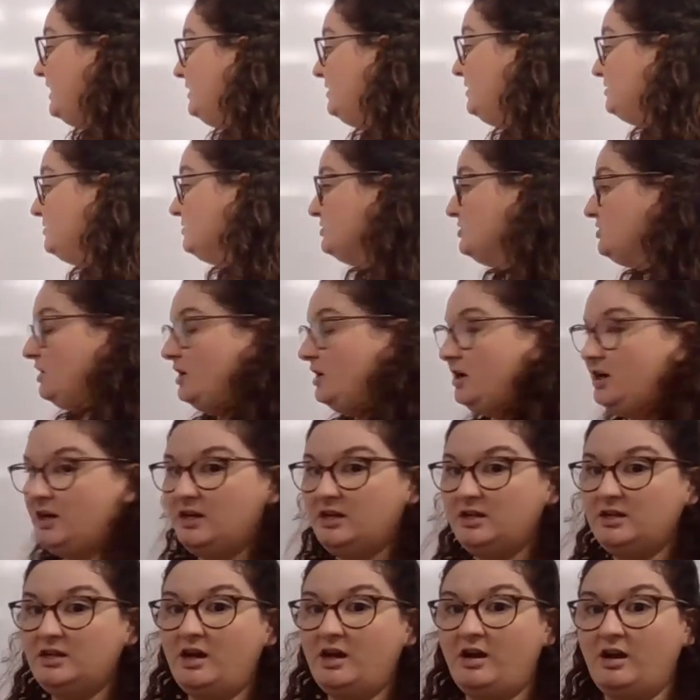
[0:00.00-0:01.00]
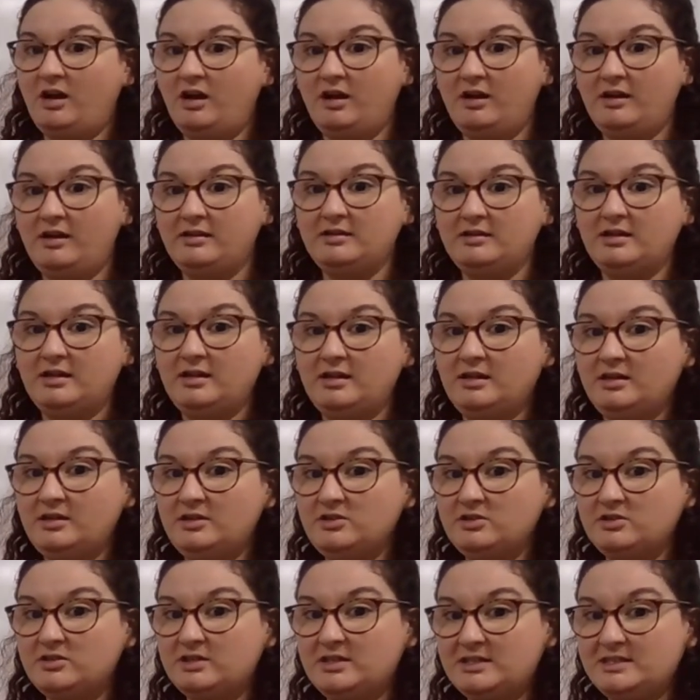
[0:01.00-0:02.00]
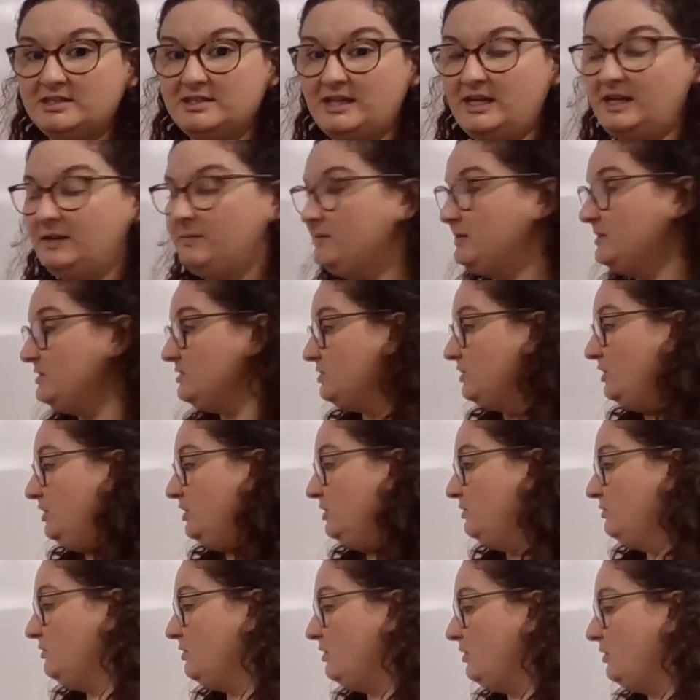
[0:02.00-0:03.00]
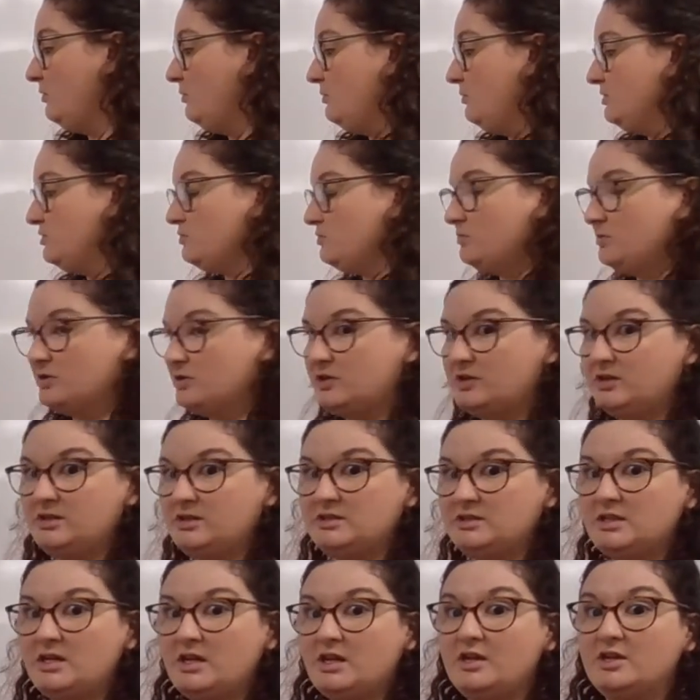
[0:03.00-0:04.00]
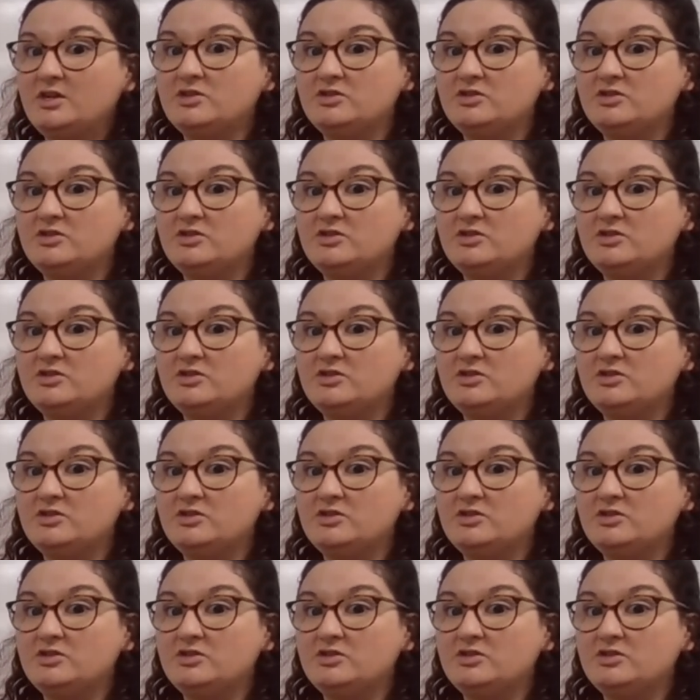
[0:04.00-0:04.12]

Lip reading: anchor chart on your assignment so you know which words.